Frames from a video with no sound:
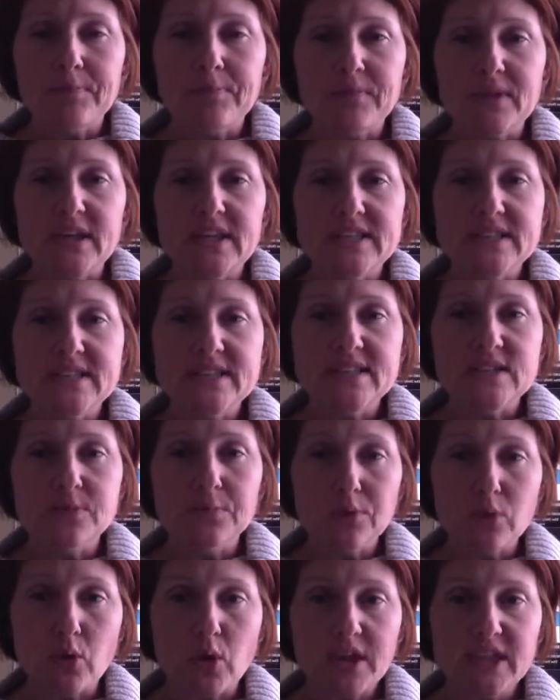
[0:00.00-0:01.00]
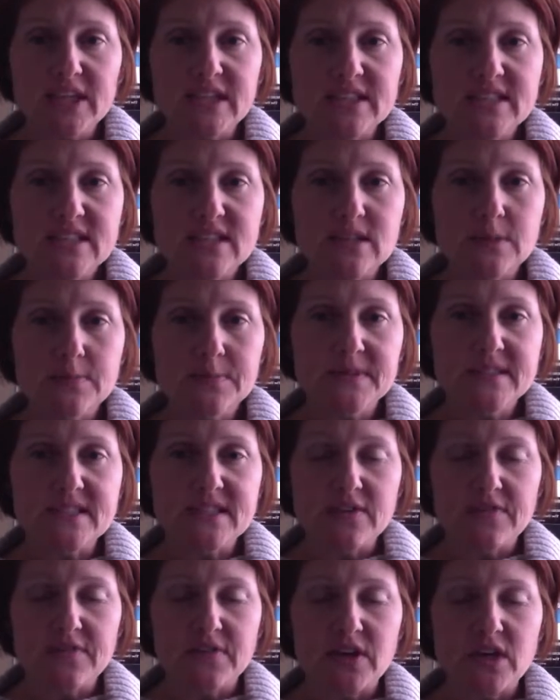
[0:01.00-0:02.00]
He's deployed into the
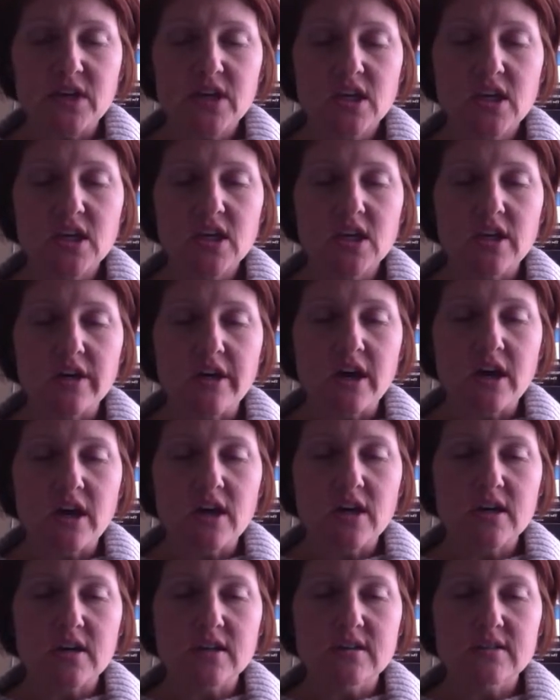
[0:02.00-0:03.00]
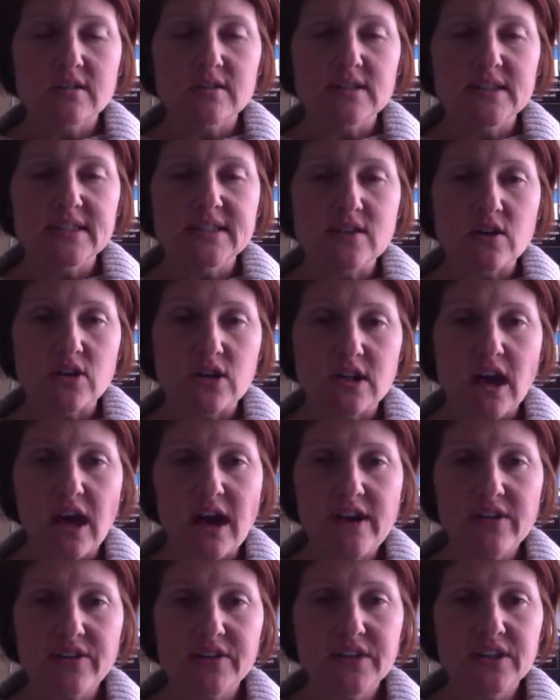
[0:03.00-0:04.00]
Pacific. He's on an
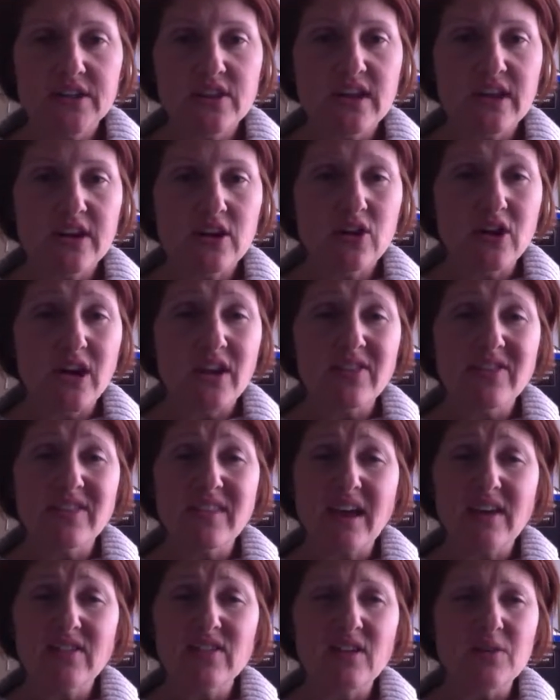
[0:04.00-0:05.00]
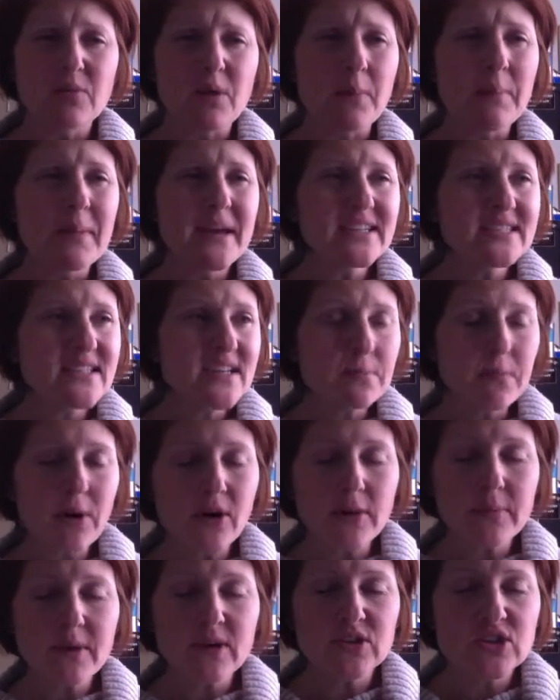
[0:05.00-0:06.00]
island there. And the amazing
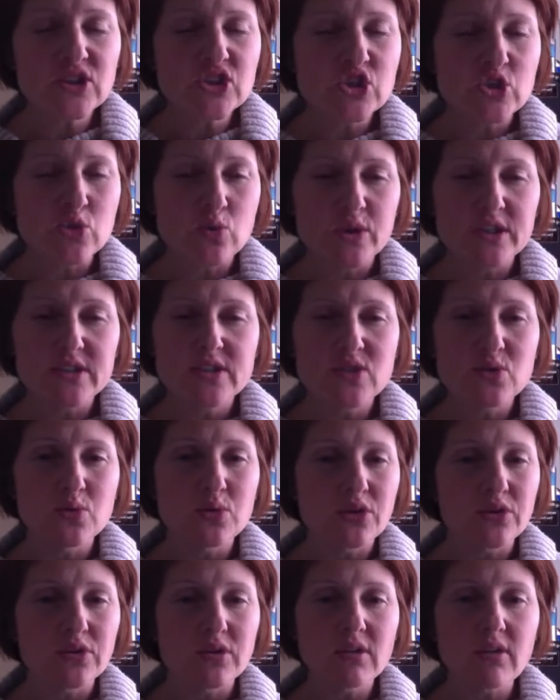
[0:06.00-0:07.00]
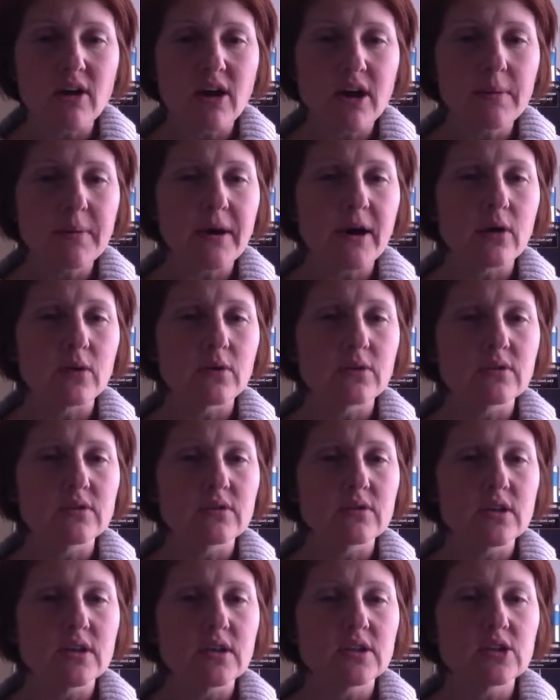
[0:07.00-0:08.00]
part about this story is you learn a lot about
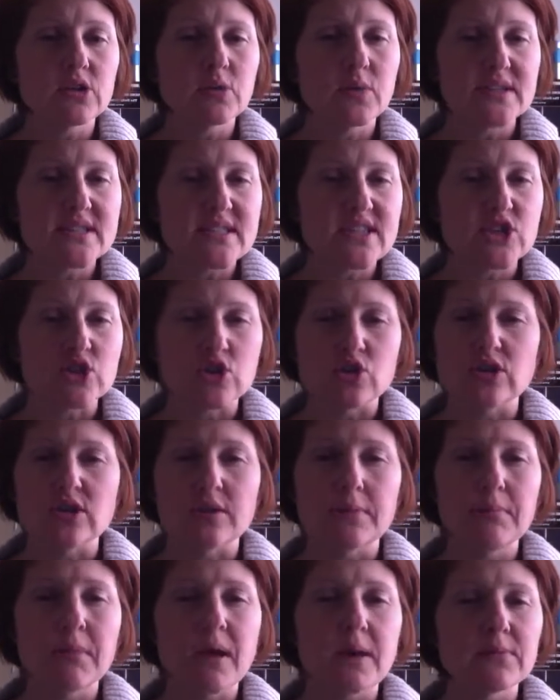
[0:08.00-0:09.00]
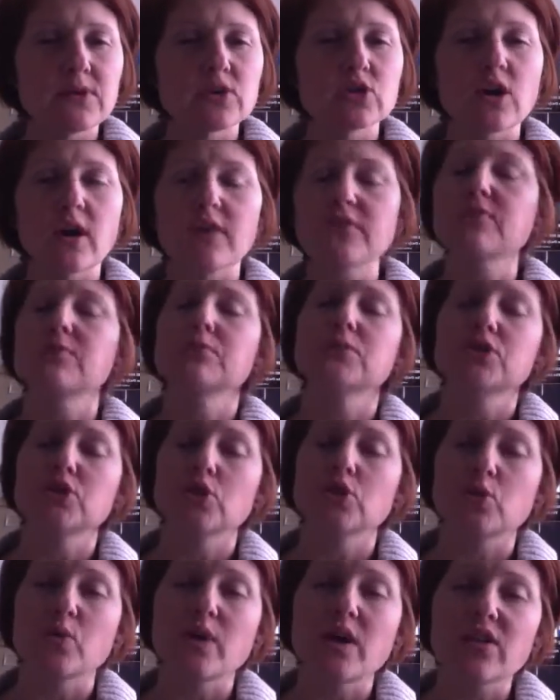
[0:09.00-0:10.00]
U.S. history that maybe you're not
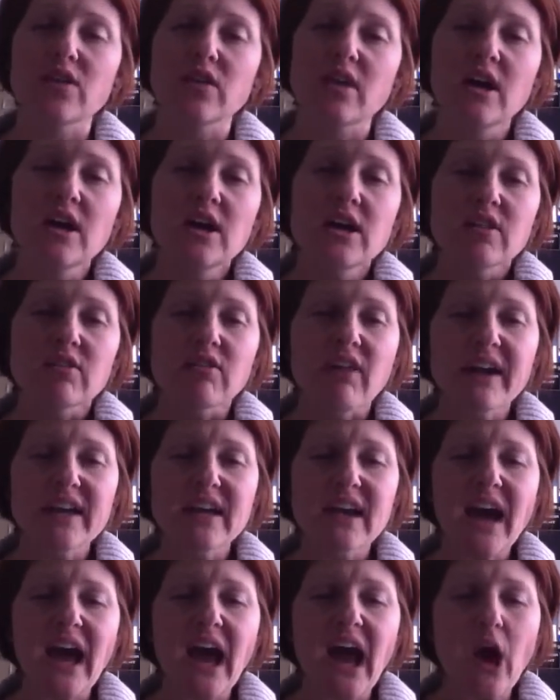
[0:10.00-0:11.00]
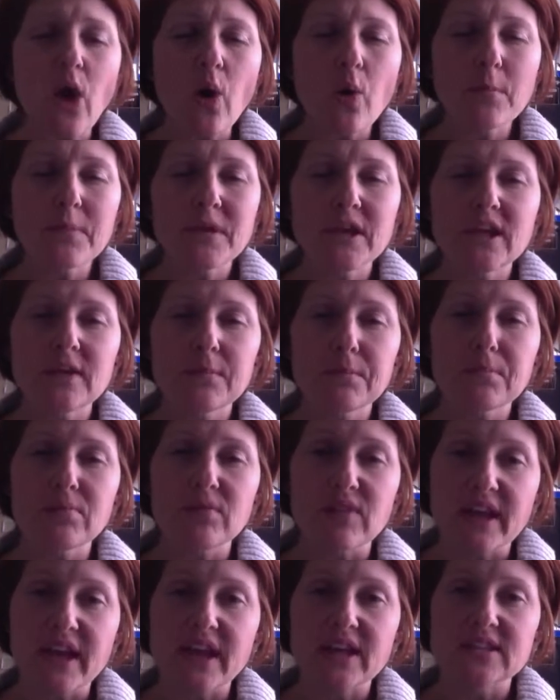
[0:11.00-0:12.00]
familiar with. Like how many
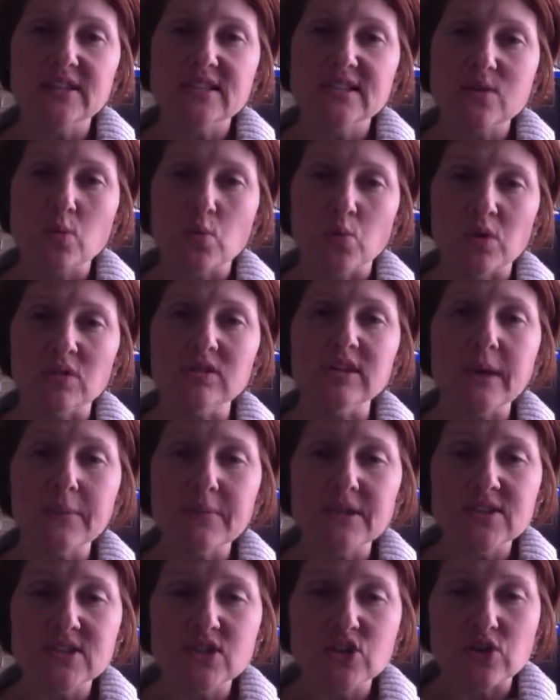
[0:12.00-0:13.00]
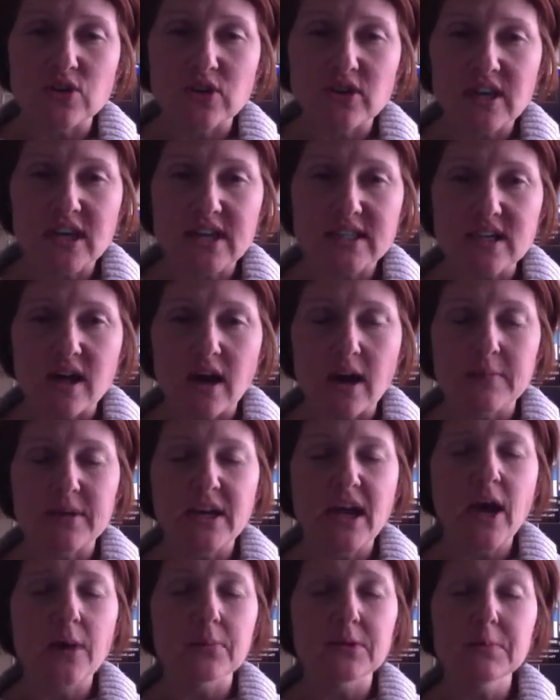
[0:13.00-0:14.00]
planes were lemons during that time
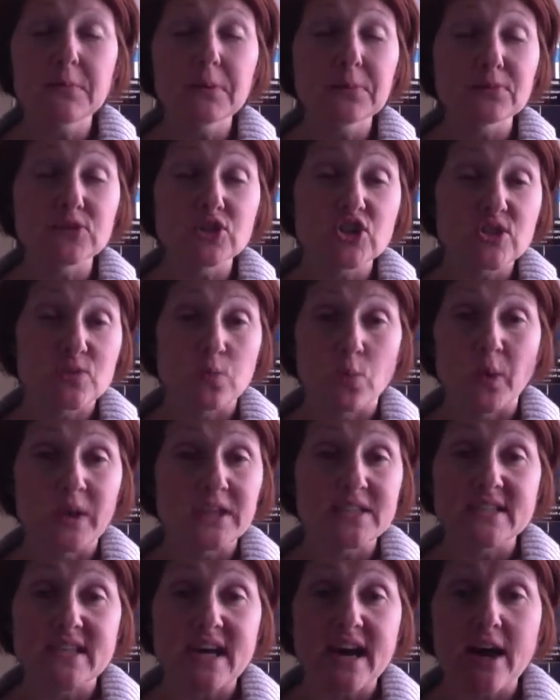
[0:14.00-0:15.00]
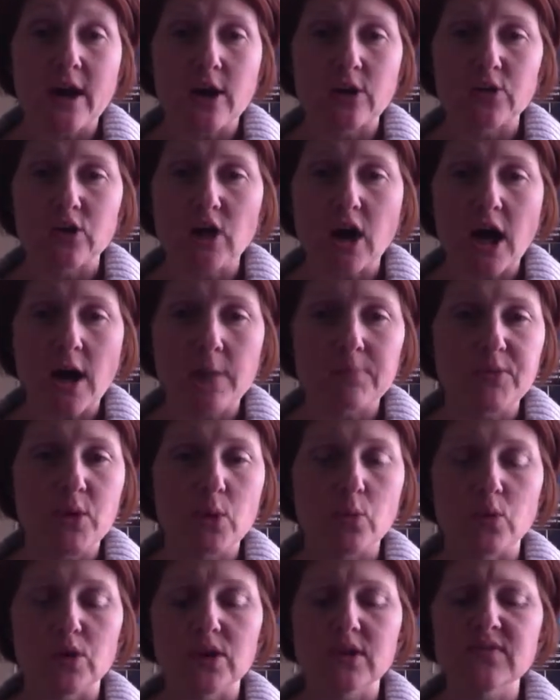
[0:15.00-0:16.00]
and how many people just went down
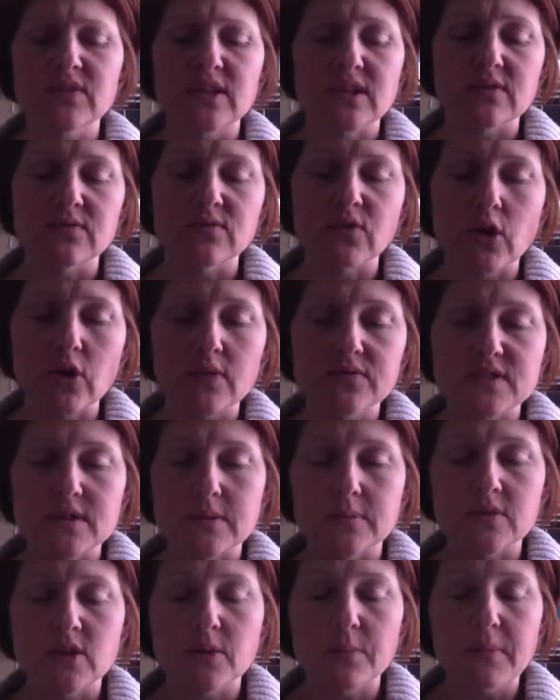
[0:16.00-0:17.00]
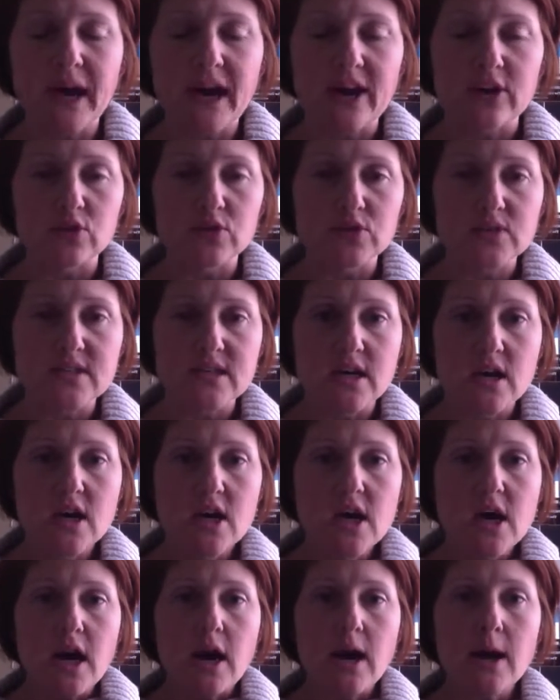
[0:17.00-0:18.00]
that weren't even involved in the battles.
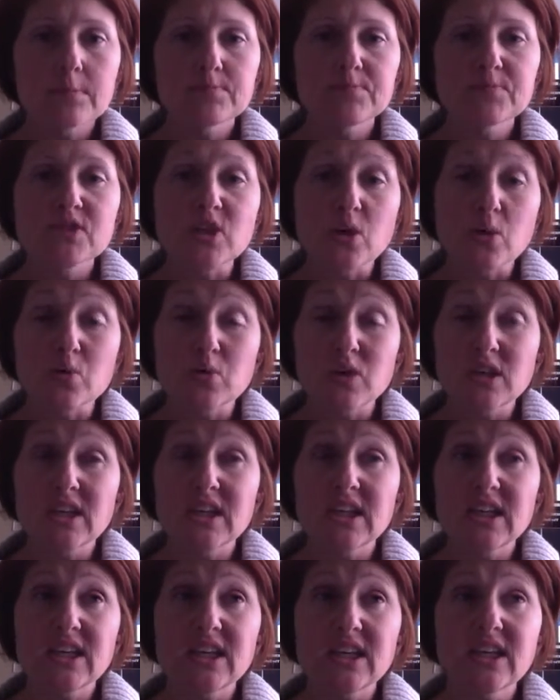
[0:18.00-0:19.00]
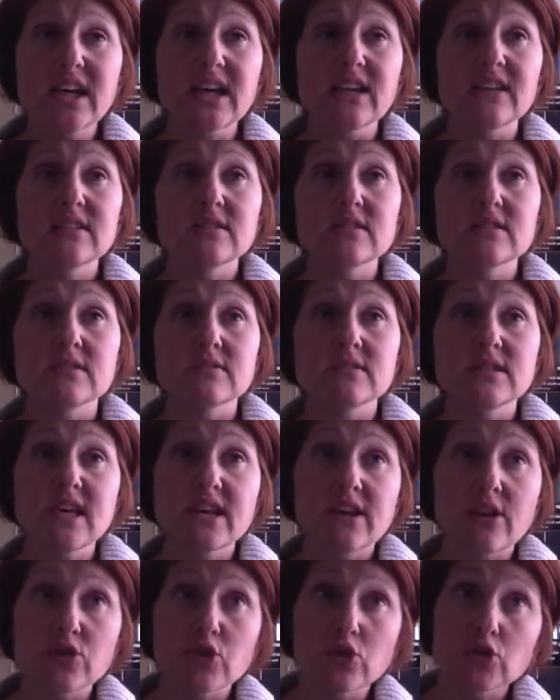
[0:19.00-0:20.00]
So he and
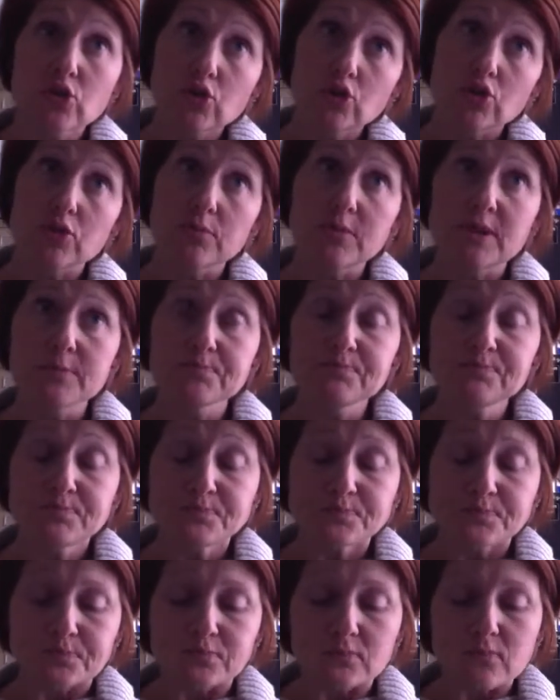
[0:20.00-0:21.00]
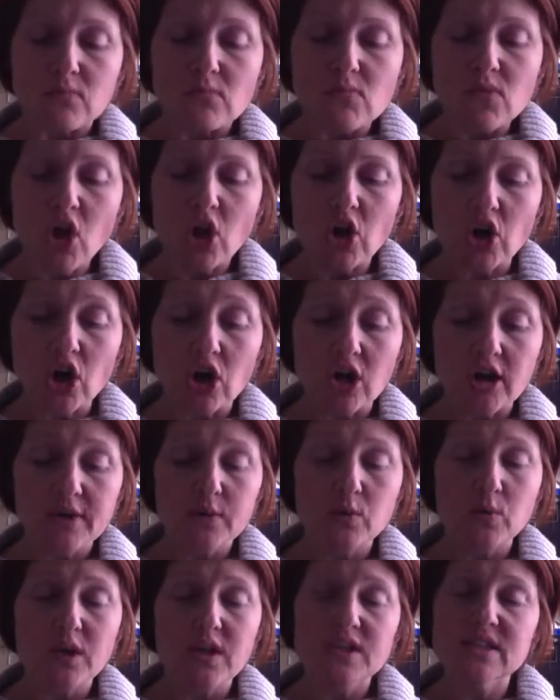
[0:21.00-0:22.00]
10 other crewmen are
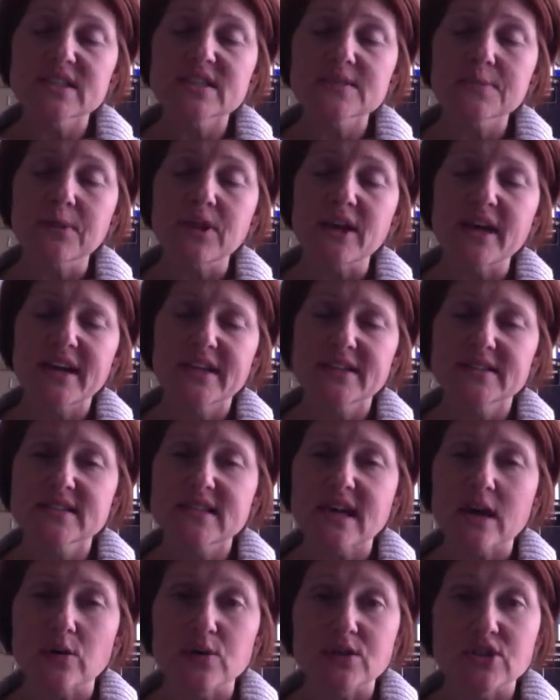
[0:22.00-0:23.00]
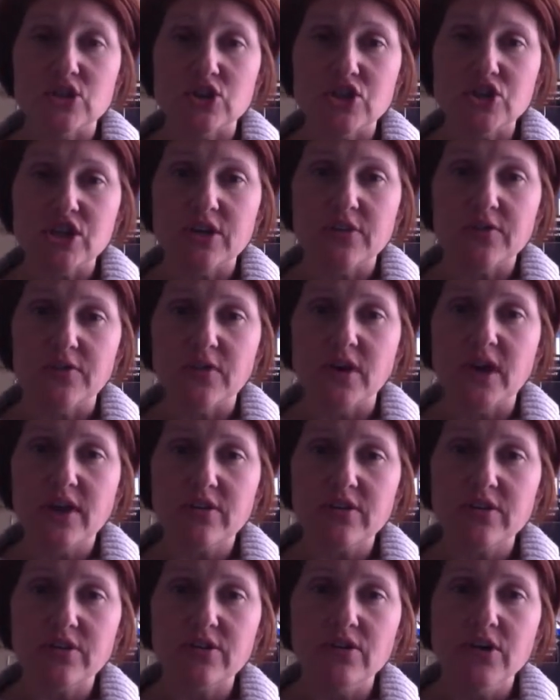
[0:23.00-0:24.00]
on one of these planes out searching for
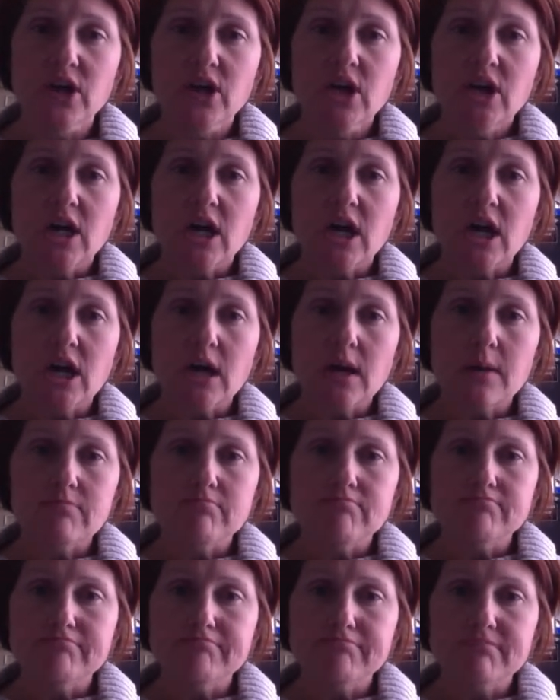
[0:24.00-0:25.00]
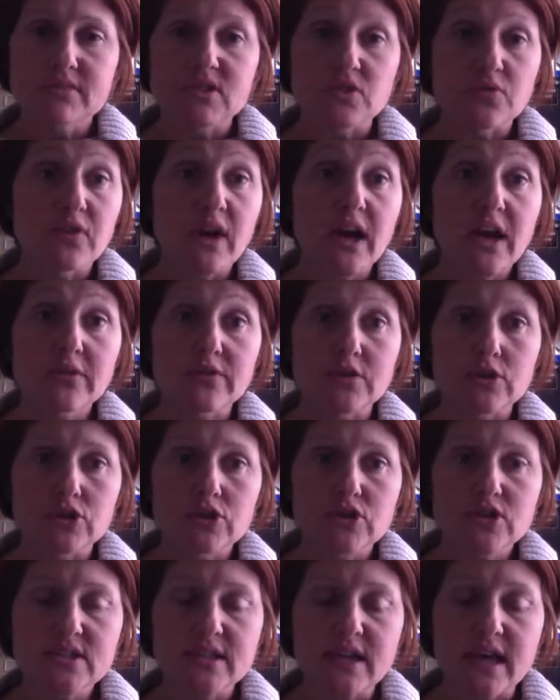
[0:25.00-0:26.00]
other
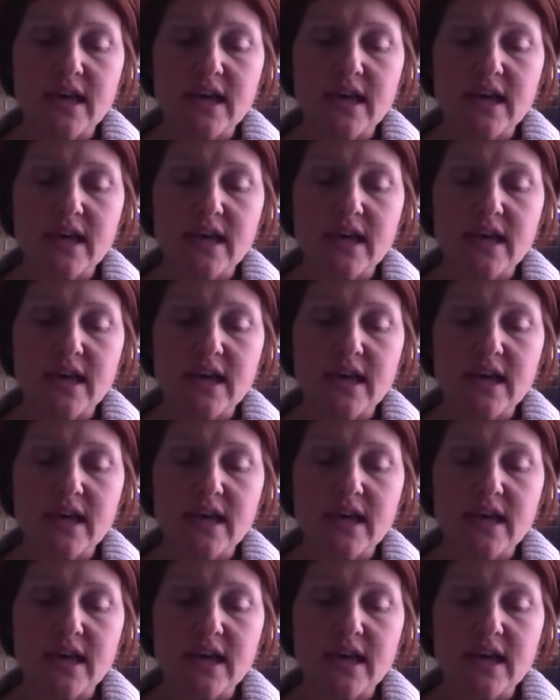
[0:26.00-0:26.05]
survivors,